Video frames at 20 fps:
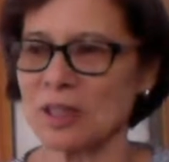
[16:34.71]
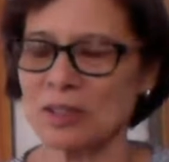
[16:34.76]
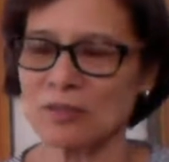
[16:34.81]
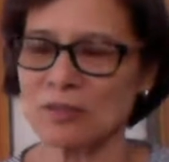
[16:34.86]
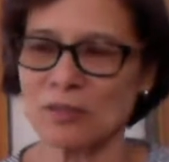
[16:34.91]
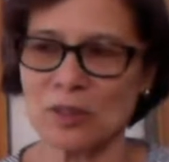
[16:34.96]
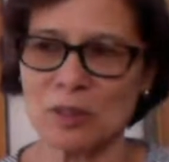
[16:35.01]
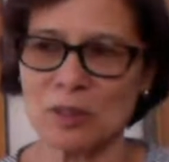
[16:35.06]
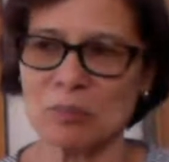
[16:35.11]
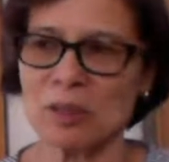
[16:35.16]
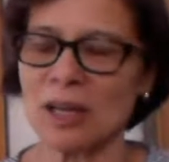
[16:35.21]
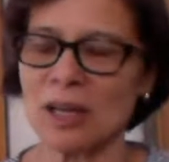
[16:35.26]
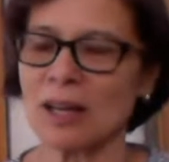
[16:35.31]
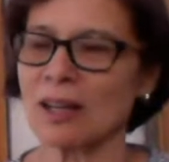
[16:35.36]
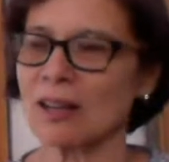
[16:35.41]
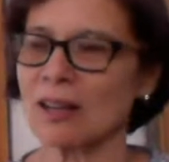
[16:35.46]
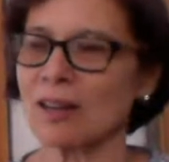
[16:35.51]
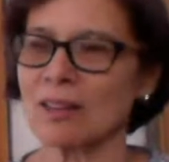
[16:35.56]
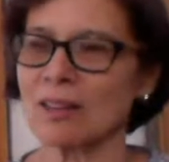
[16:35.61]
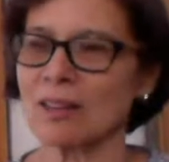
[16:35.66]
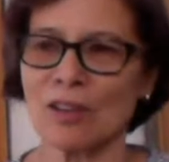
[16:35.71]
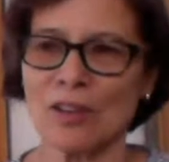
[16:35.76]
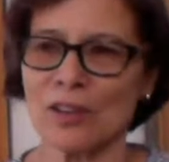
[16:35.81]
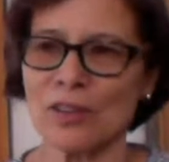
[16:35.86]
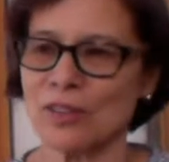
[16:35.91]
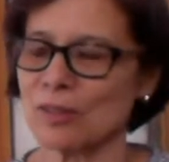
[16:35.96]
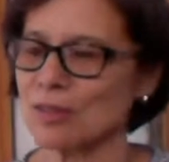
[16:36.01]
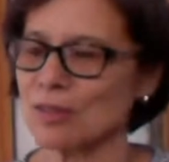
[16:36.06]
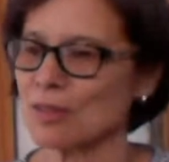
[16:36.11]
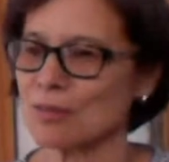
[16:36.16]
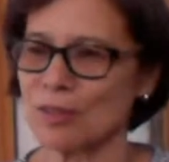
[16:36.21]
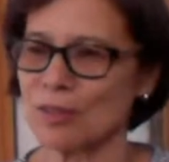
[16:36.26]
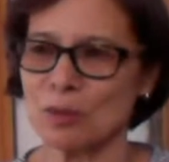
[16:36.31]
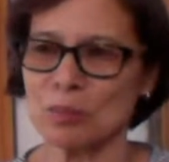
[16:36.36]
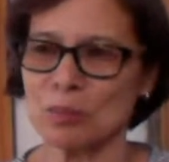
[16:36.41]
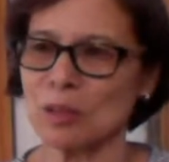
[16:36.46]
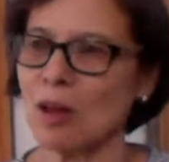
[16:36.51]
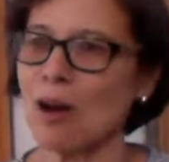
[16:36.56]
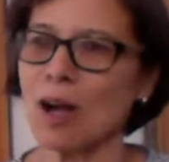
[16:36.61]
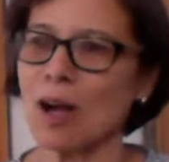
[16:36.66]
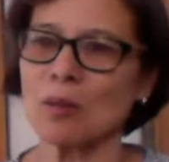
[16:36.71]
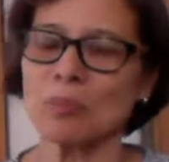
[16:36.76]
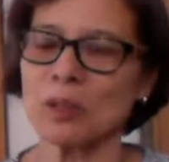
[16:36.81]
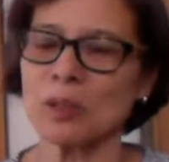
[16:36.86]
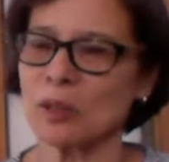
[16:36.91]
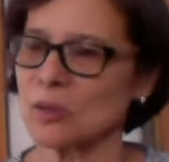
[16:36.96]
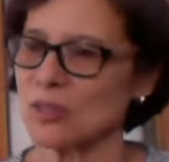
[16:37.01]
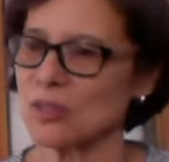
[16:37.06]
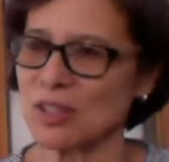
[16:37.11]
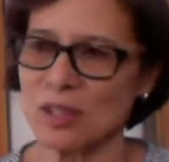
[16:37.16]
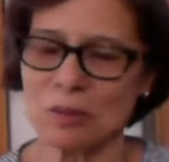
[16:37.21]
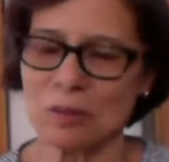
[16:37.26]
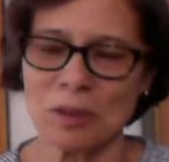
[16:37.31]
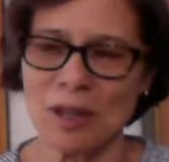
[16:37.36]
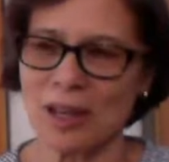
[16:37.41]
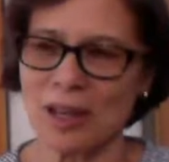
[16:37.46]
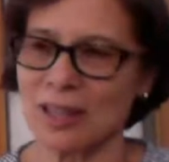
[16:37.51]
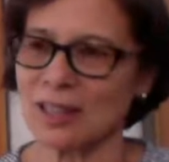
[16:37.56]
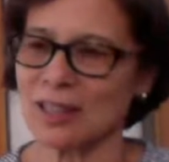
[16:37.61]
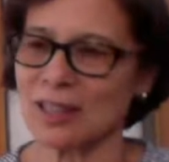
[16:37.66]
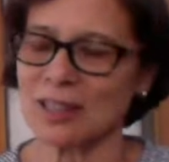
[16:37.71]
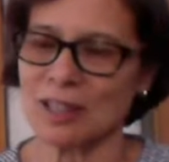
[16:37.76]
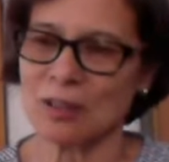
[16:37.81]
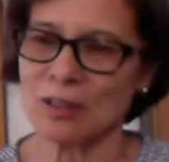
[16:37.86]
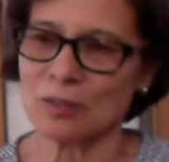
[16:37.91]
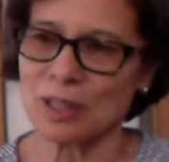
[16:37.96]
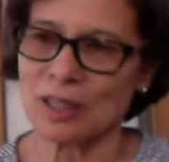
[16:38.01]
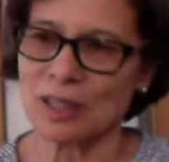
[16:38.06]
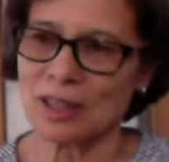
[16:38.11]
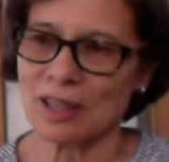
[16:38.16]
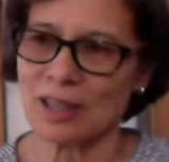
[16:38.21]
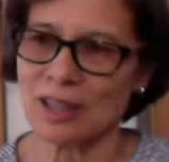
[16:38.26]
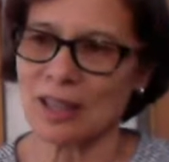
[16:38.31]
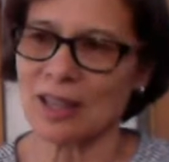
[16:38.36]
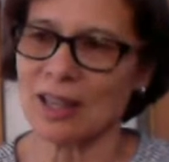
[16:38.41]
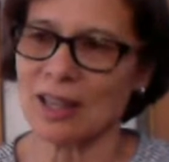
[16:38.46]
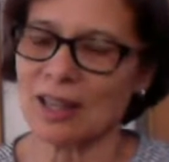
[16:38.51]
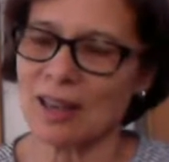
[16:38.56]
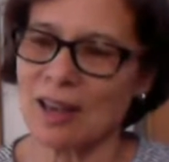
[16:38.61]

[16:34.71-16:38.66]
feedback on all the blog posts I write and everything.